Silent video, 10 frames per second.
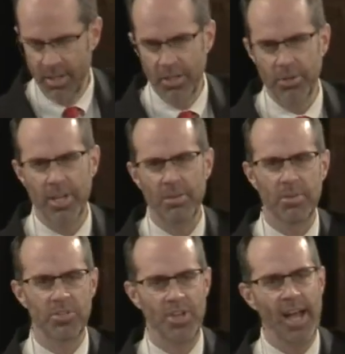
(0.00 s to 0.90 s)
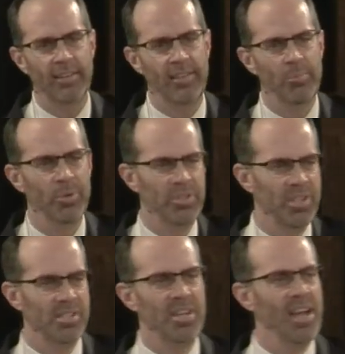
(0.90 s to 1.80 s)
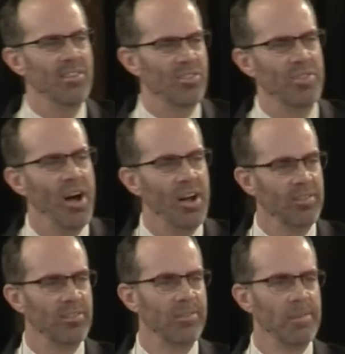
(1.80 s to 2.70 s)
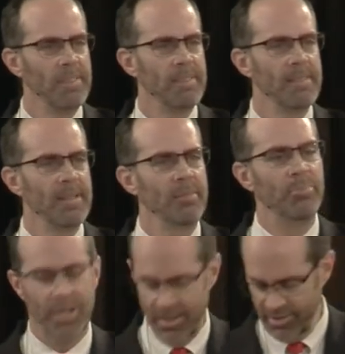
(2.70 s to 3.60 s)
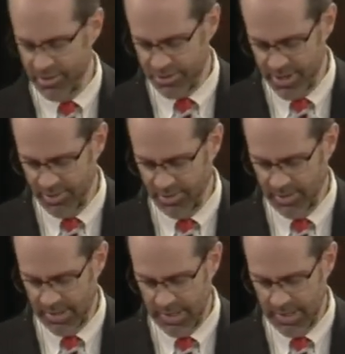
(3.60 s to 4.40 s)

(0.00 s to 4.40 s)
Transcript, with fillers: You can reject him with just nice thoughts and pleasantries.